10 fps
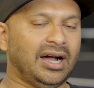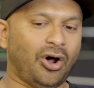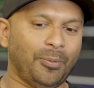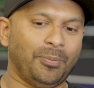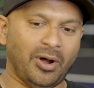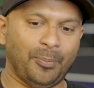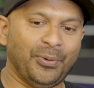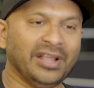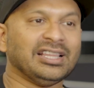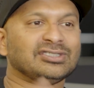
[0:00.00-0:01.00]
or
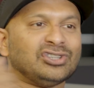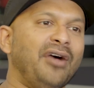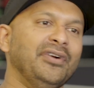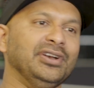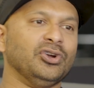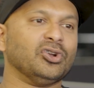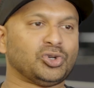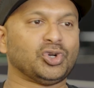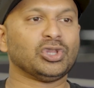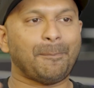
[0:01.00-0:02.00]
bring the sovereignty
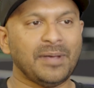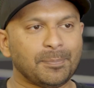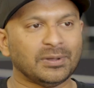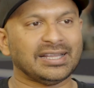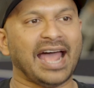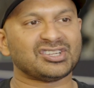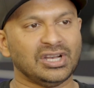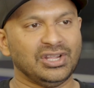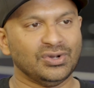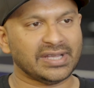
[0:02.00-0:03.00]
to the people that
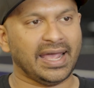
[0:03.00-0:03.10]
actually use